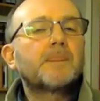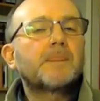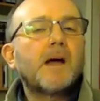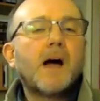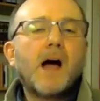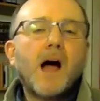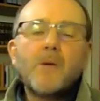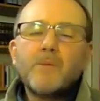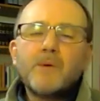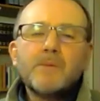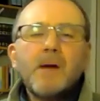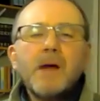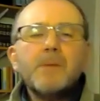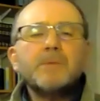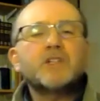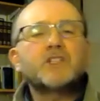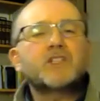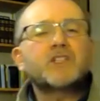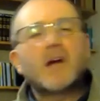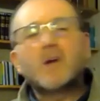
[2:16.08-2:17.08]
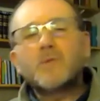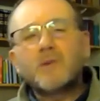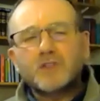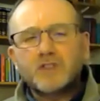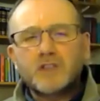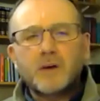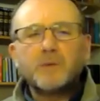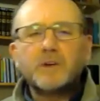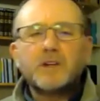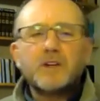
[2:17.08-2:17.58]
And we maybe say, well,
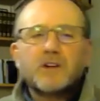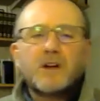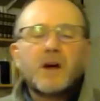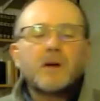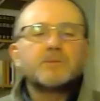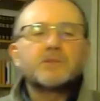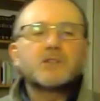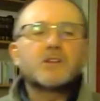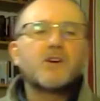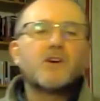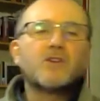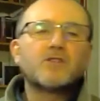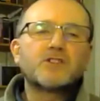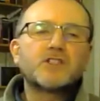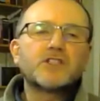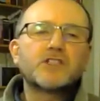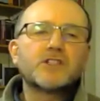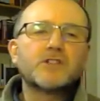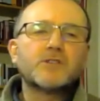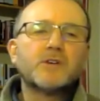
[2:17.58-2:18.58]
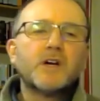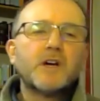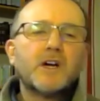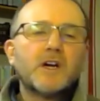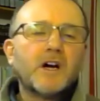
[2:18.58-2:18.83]
someone who comes along to